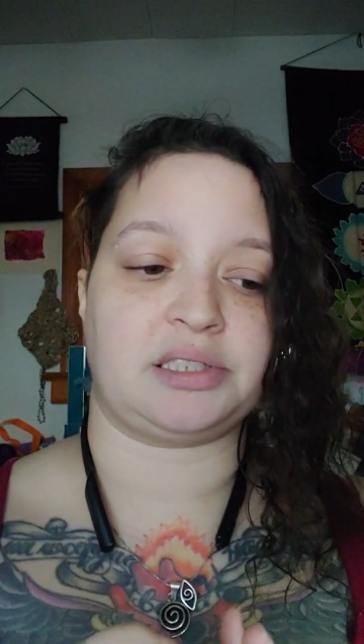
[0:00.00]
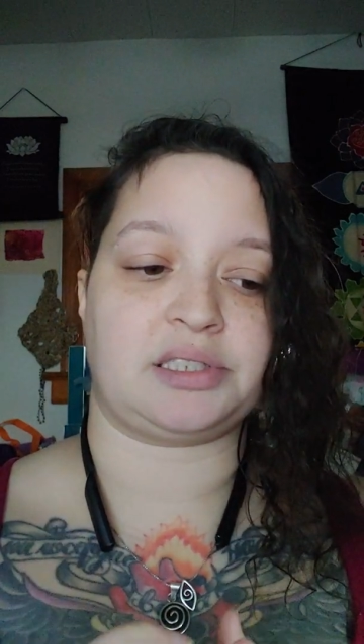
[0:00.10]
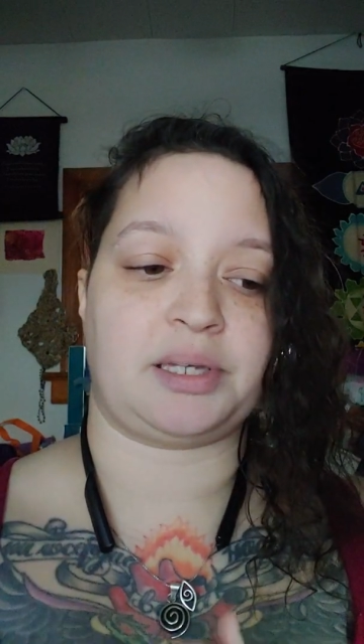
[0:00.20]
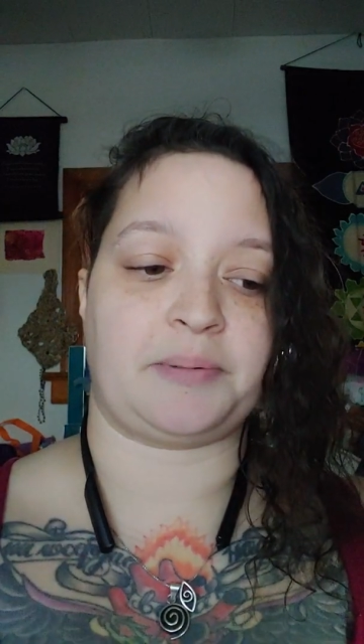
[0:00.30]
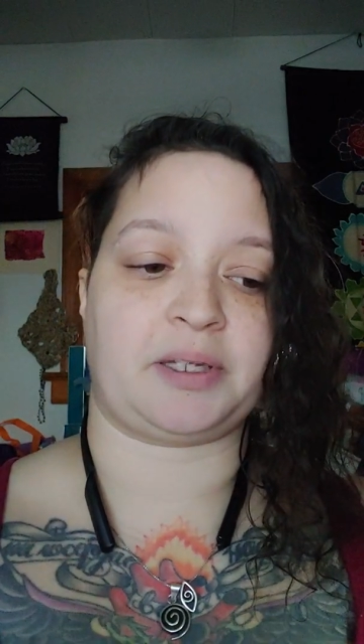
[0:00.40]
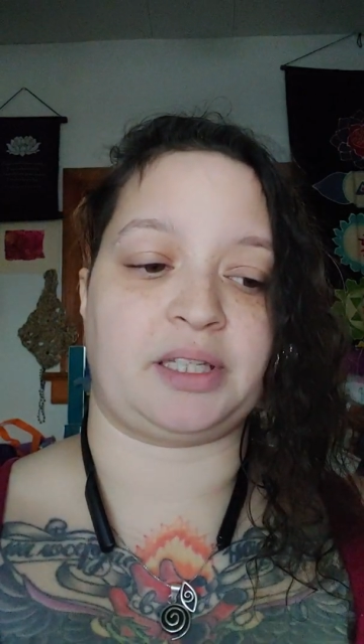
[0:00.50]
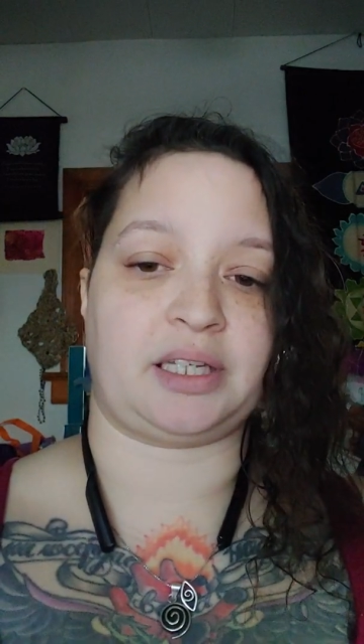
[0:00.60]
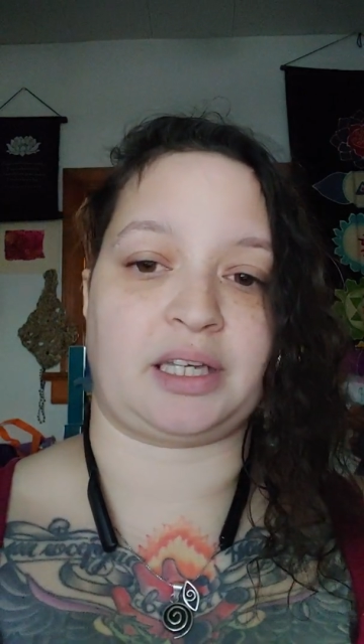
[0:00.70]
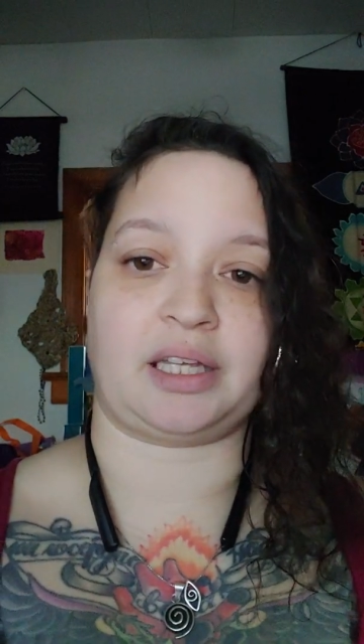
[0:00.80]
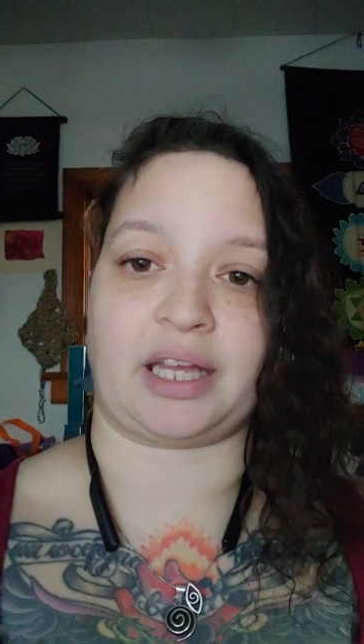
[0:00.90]

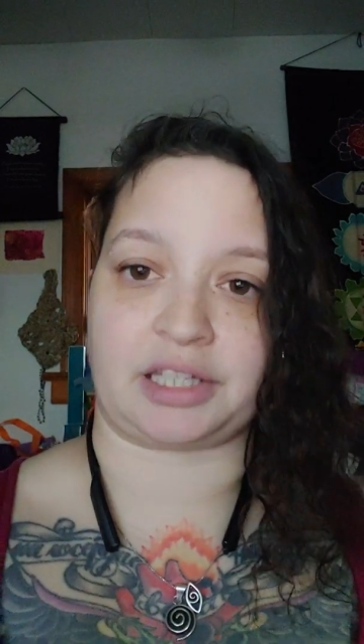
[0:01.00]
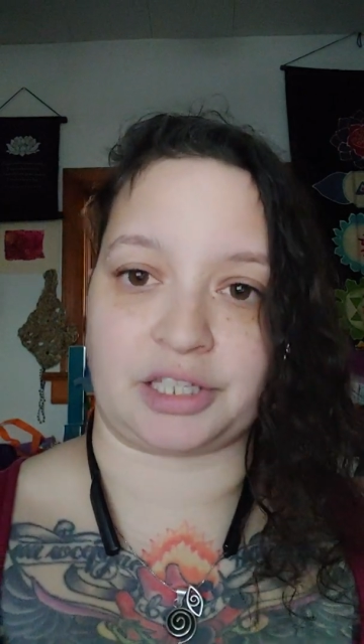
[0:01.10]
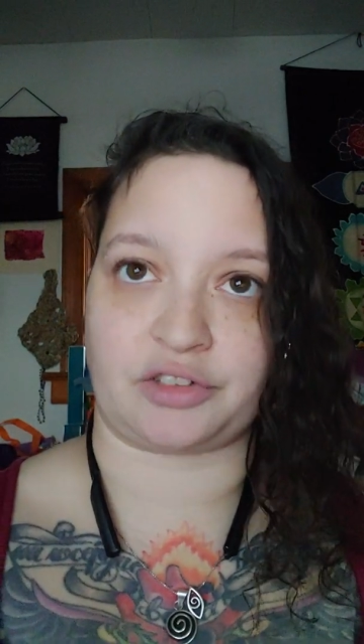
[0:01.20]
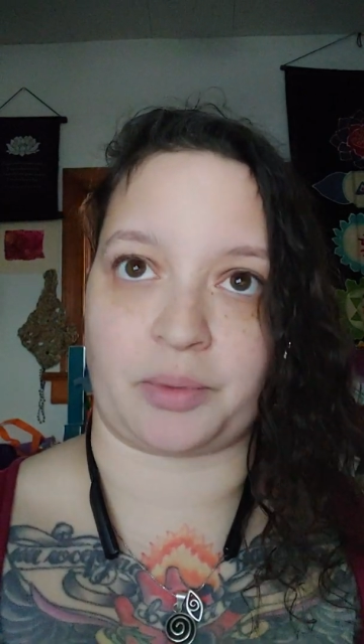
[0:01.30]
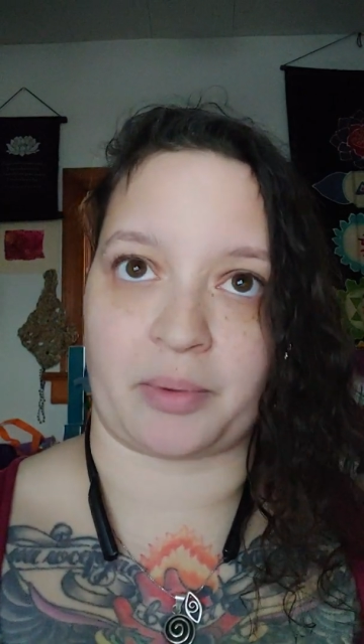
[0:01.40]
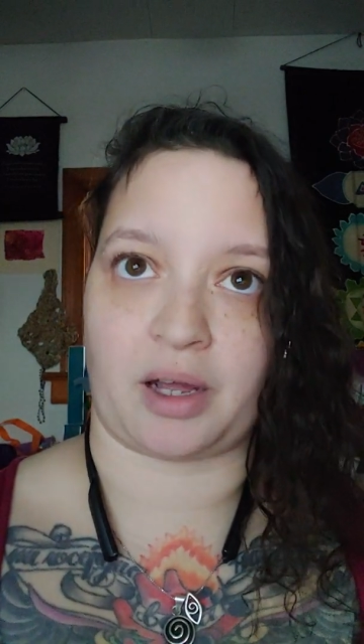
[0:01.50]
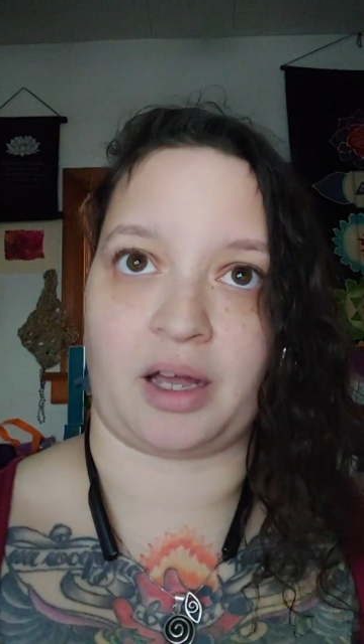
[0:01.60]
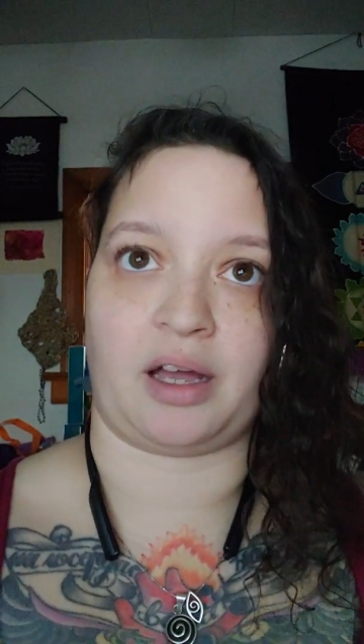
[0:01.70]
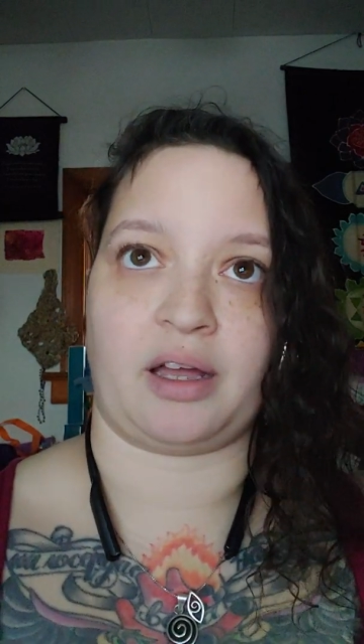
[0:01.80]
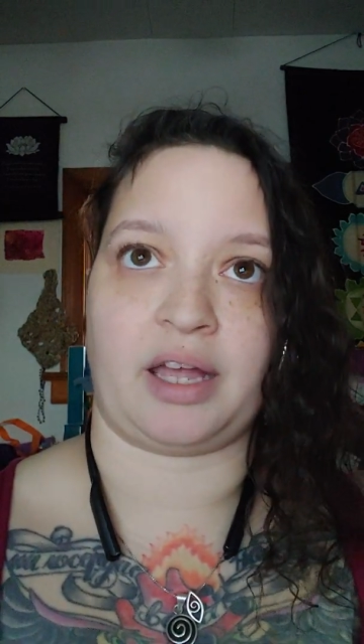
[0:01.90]
typically collect things from
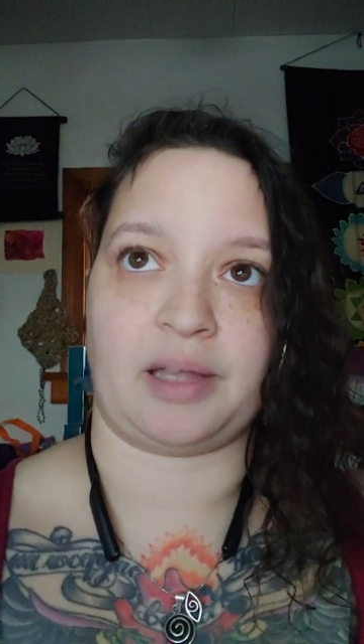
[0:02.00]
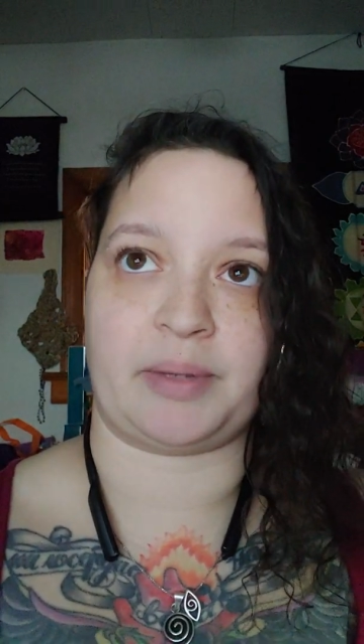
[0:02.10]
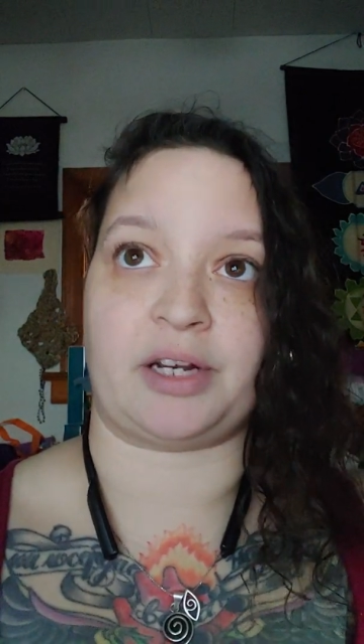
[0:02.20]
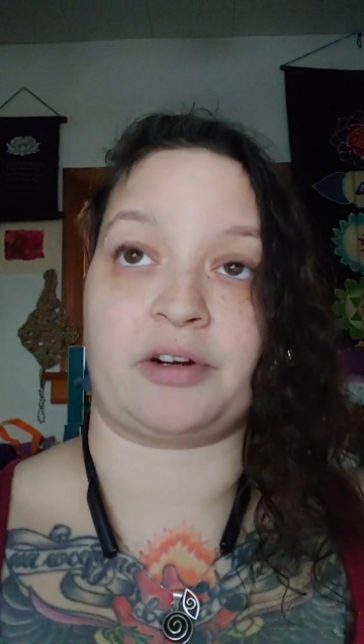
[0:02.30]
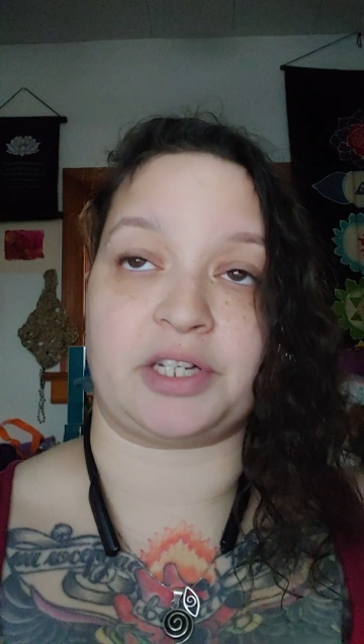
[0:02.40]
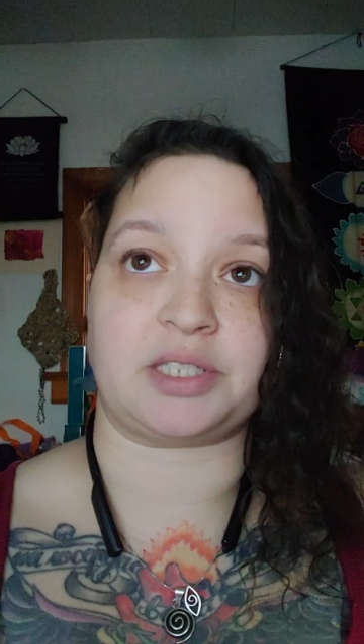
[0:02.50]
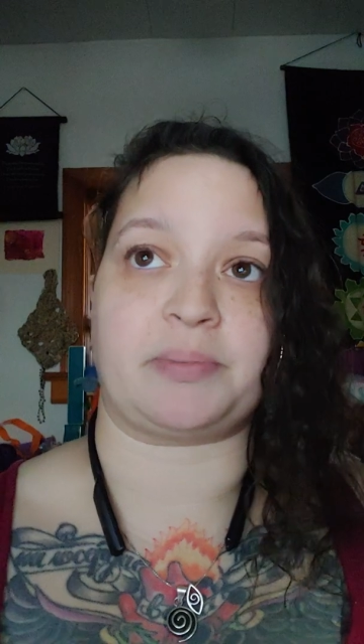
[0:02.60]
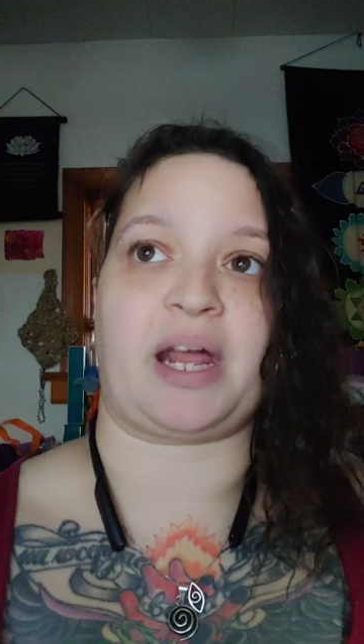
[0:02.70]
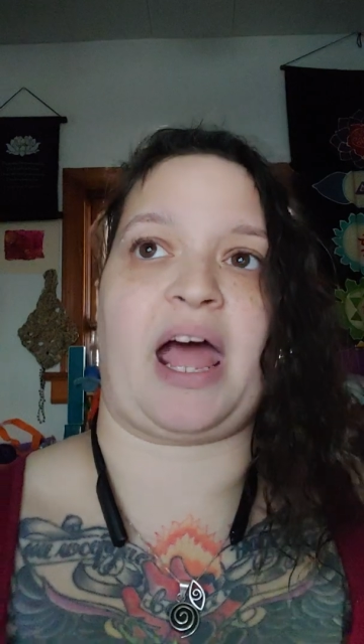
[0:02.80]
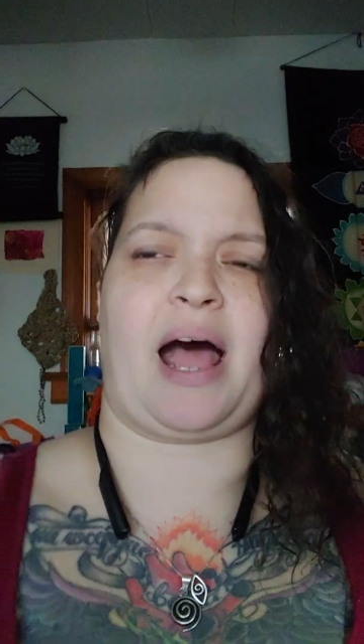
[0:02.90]
handmade artists,
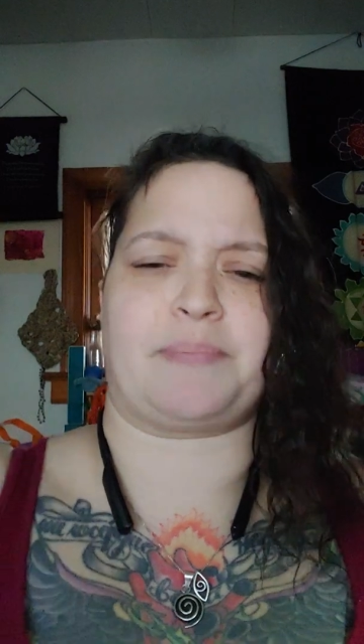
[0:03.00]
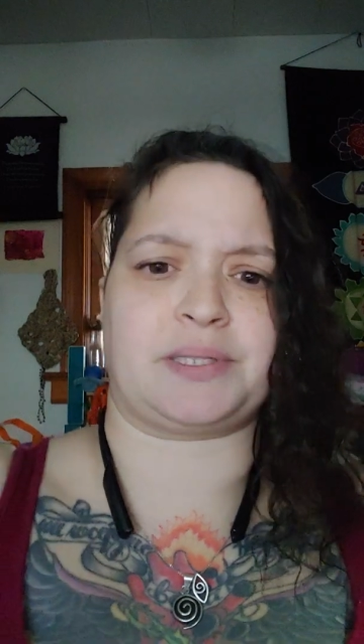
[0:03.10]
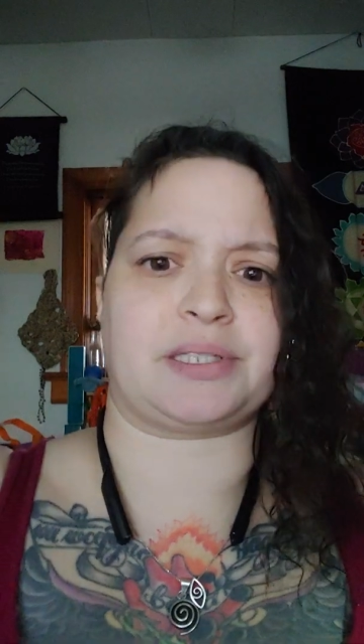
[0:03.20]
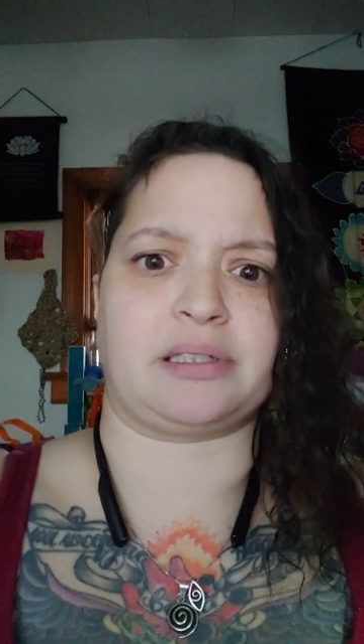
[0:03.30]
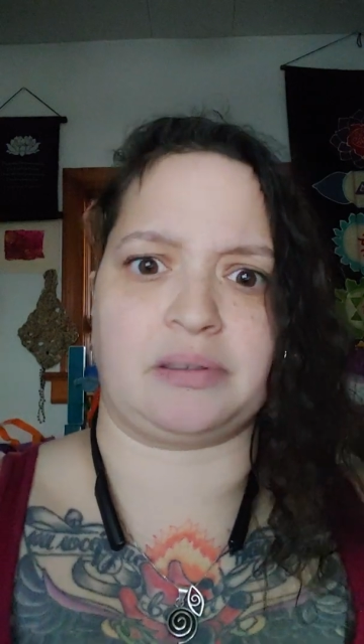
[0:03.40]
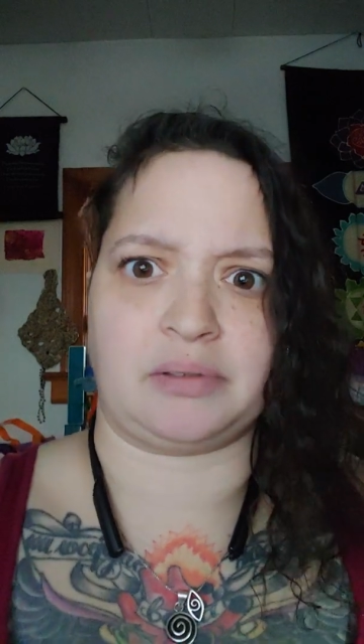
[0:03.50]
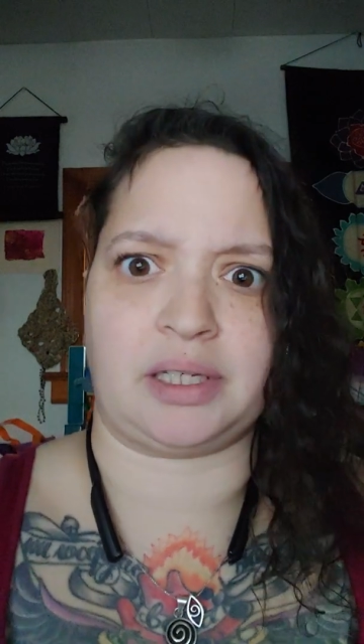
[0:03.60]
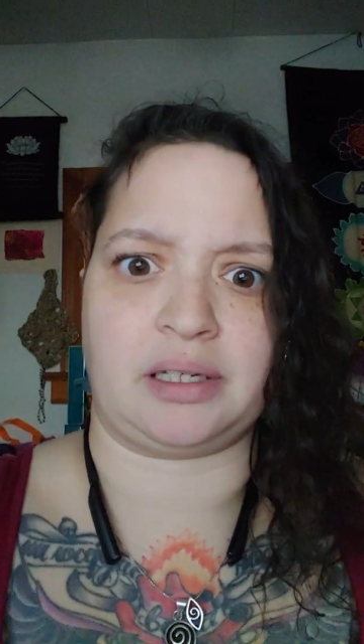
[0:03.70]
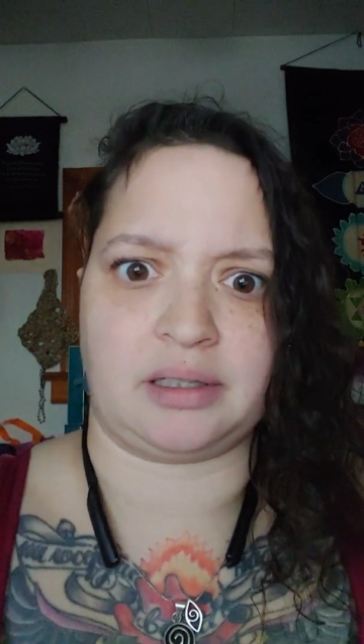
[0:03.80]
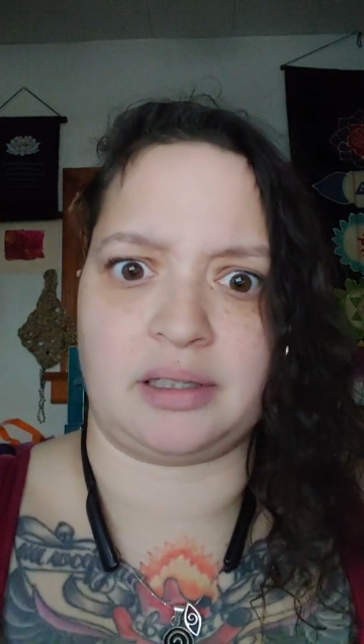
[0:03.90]
but
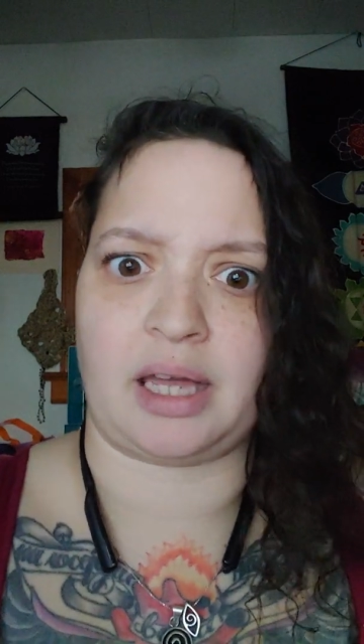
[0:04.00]
absolutely